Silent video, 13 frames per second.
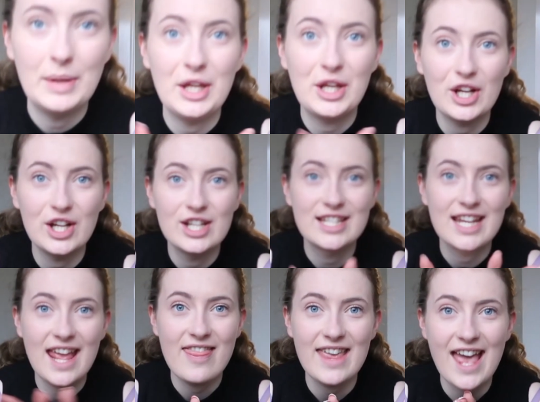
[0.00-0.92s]
be good
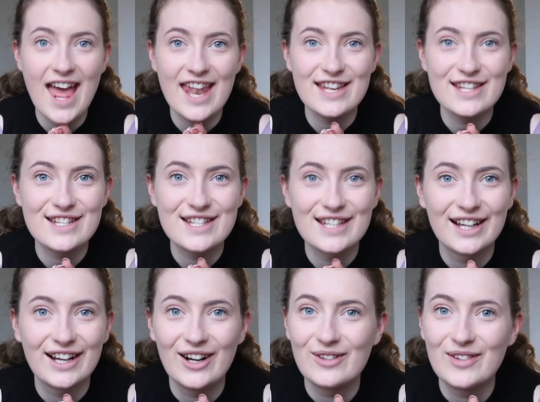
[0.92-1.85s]
in the end.
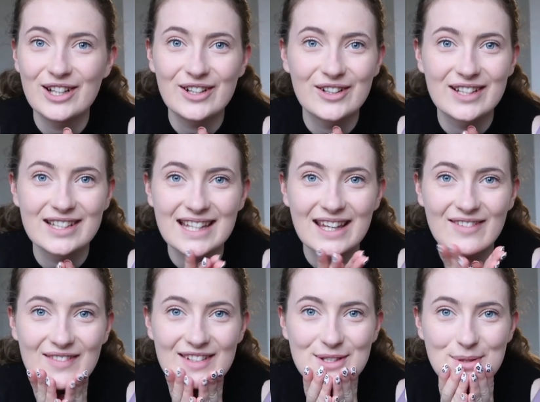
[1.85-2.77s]
Oh my god, it's
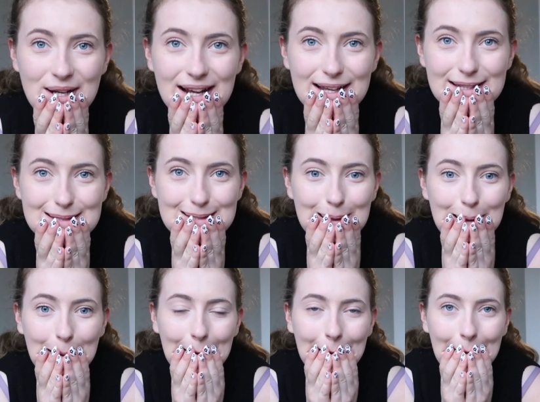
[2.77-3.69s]
giving me stress.
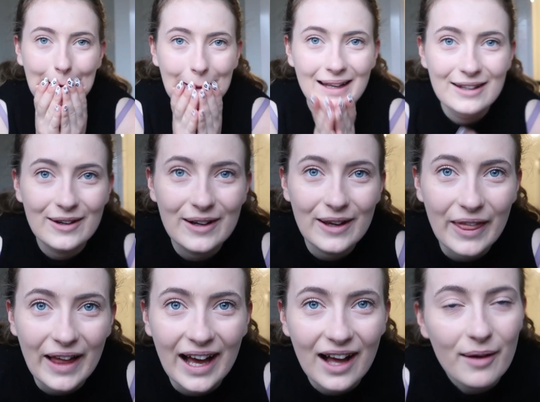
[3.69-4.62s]
Look at
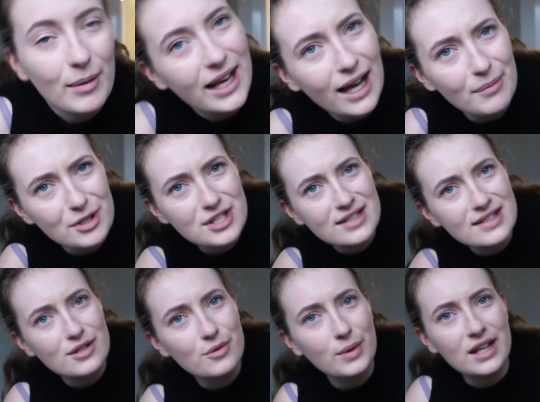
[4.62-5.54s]
that. My camera just
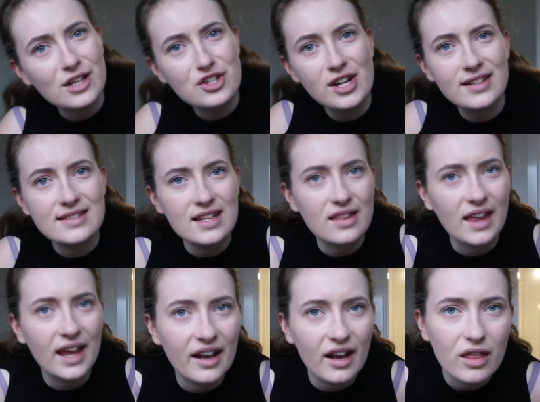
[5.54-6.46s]
did a weird adjusty
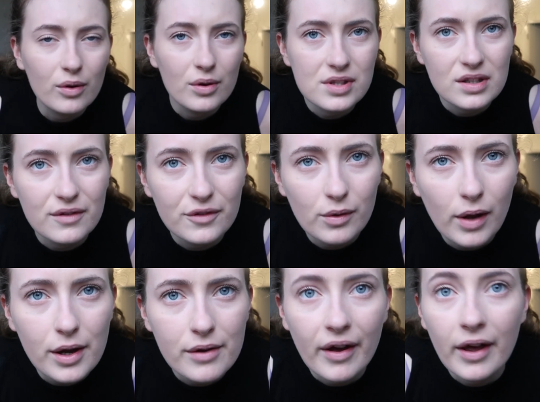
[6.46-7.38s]
thing and I thought it was going to fall
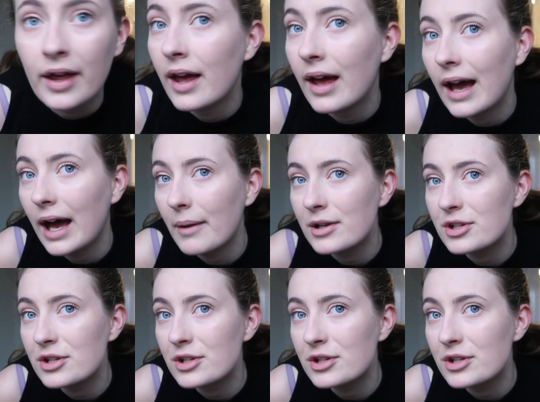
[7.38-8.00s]
over. How